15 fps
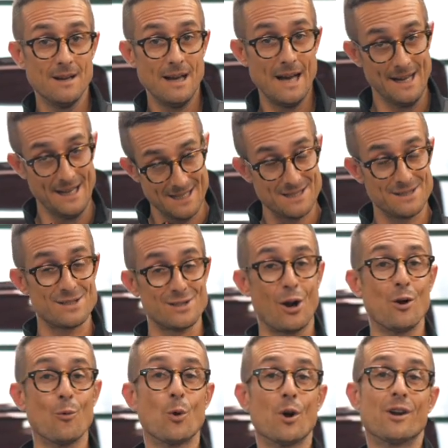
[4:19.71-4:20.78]
and he can
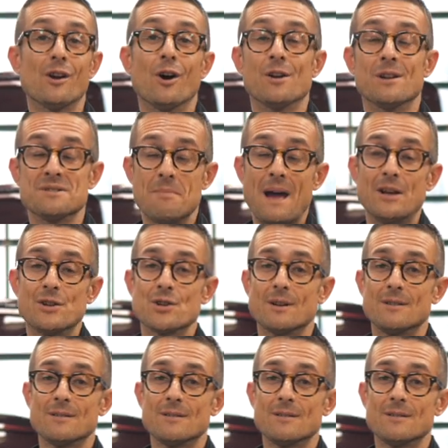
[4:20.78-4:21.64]
start working on his magic.